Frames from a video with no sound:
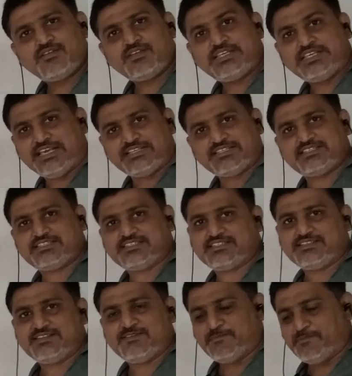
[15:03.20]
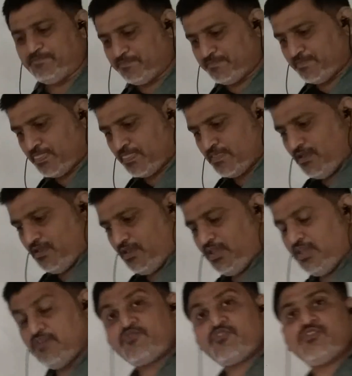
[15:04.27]
Yes.
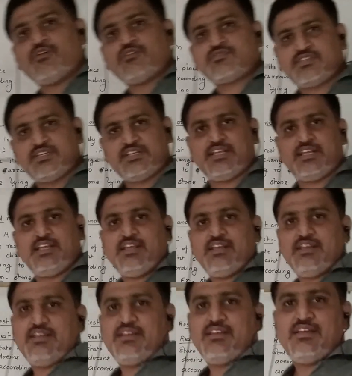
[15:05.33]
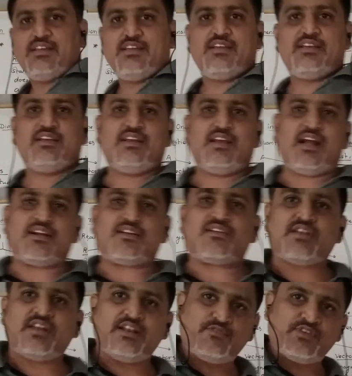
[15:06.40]
If you are sitting at a
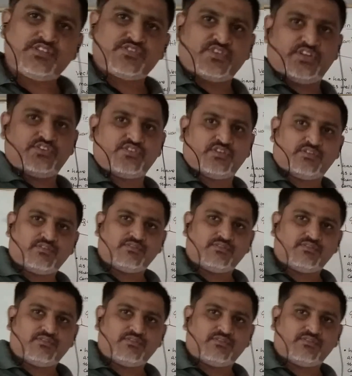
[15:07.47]
railway station,